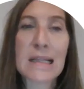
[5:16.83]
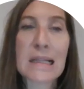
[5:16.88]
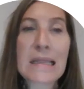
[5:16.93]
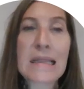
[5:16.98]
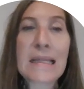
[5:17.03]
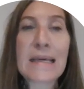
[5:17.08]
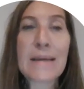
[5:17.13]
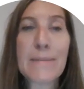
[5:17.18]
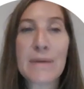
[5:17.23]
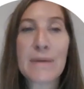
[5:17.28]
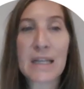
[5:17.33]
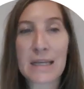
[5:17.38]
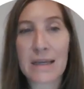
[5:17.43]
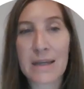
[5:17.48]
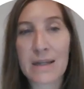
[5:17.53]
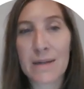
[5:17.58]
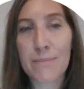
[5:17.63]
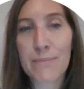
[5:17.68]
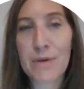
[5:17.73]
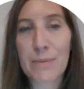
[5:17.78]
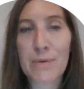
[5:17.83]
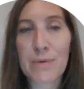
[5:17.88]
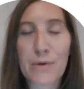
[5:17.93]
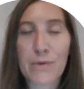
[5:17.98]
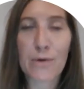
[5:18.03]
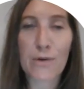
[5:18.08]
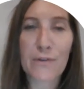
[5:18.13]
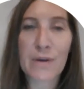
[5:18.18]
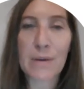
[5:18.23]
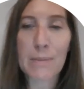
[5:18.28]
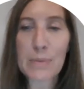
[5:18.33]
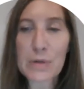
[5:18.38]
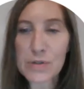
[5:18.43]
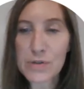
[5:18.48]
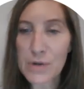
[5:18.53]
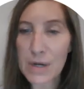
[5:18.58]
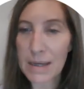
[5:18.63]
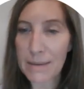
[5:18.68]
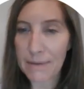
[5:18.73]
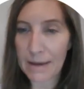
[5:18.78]
limited buprenorphine
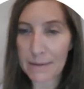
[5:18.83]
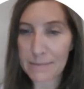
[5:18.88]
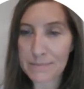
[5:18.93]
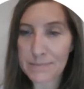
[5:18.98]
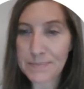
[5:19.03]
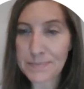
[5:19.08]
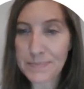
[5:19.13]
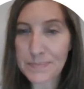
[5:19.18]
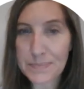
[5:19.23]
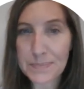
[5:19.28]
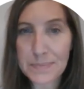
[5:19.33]
prescribing.